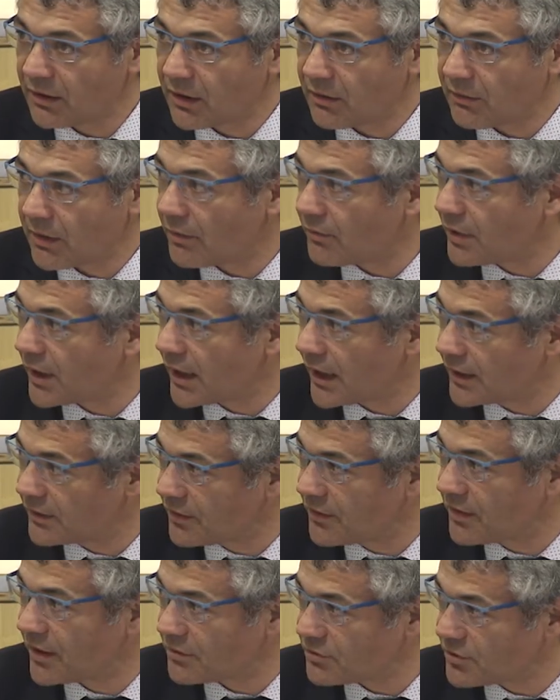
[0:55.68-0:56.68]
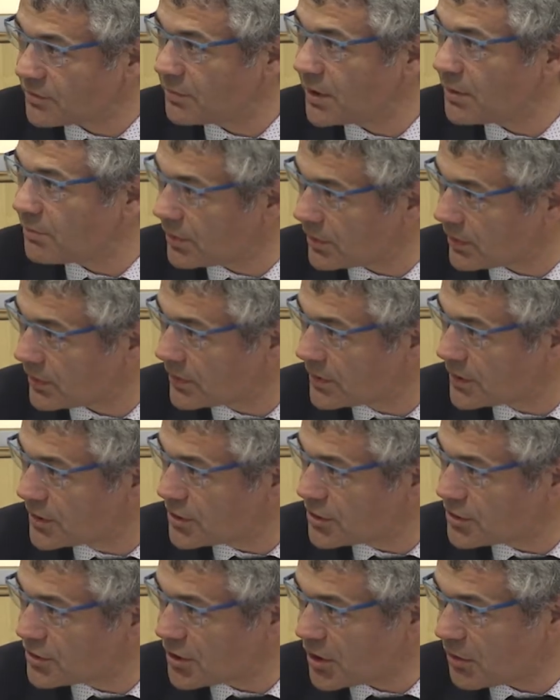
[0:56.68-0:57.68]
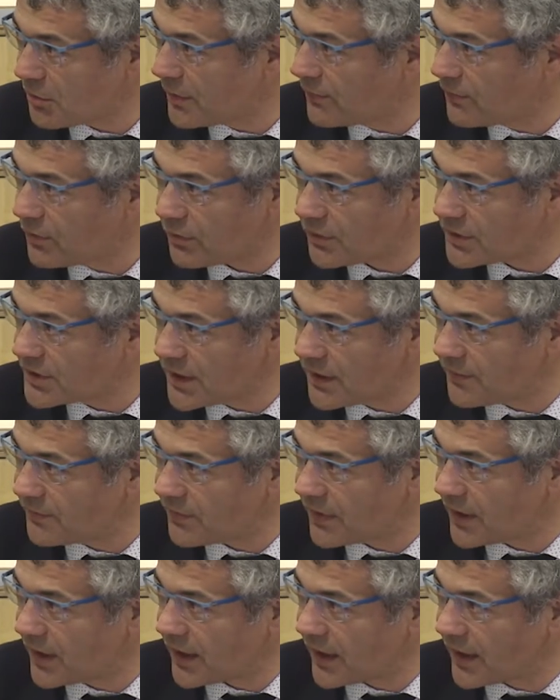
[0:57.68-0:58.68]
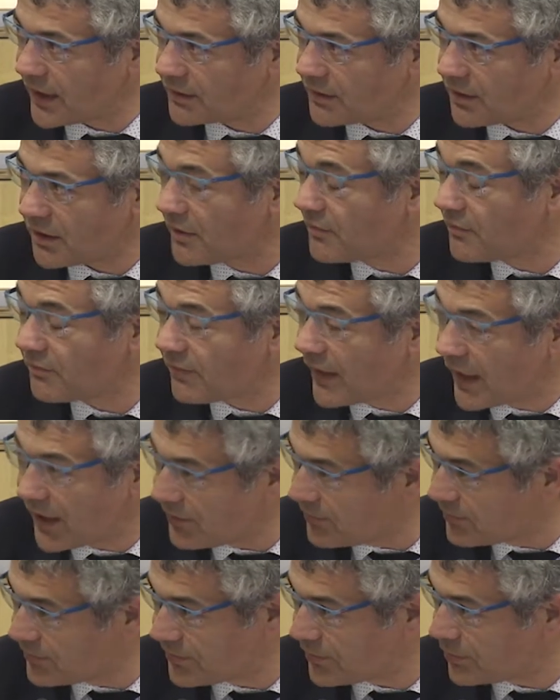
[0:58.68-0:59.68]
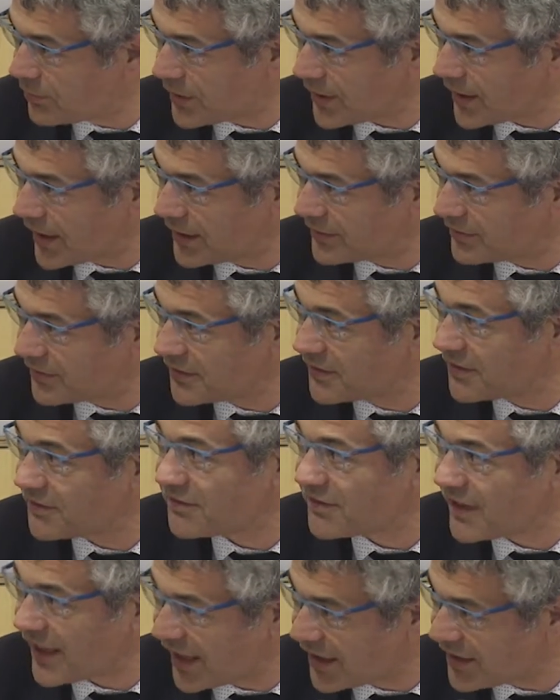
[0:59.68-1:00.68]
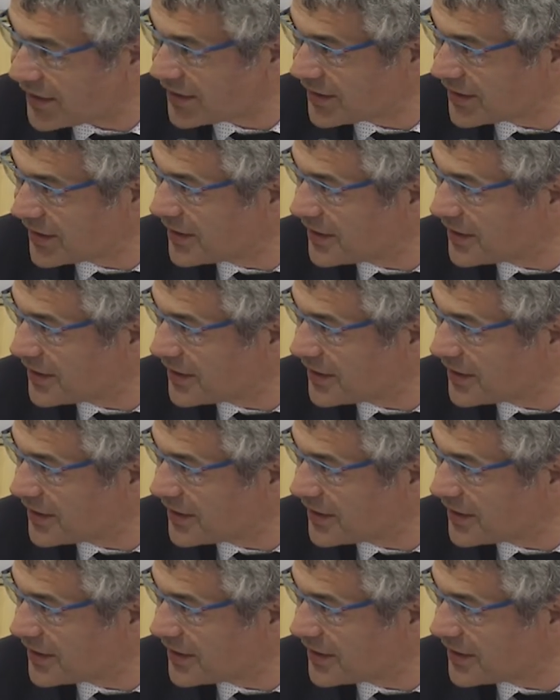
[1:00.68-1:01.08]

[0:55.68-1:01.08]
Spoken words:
around 100,000 people. So if you receive 105 or 110,